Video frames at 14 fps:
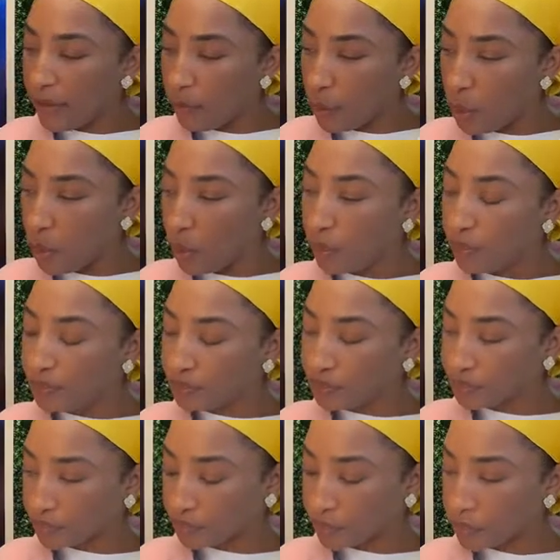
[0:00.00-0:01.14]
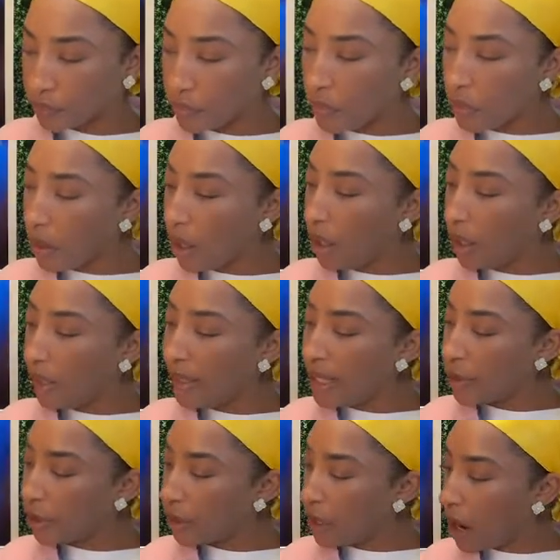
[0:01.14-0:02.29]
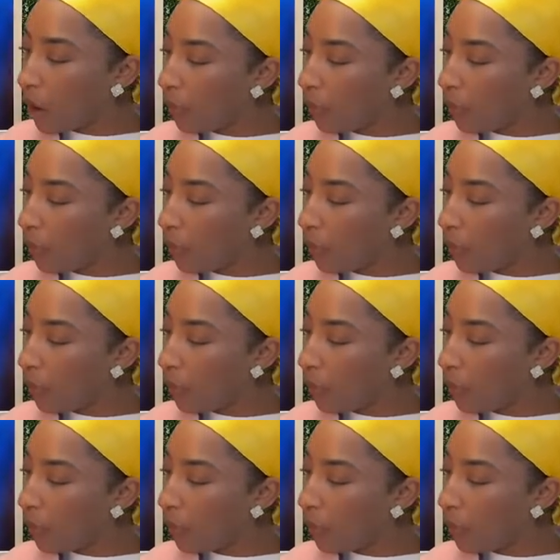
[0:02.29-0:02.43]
give you either an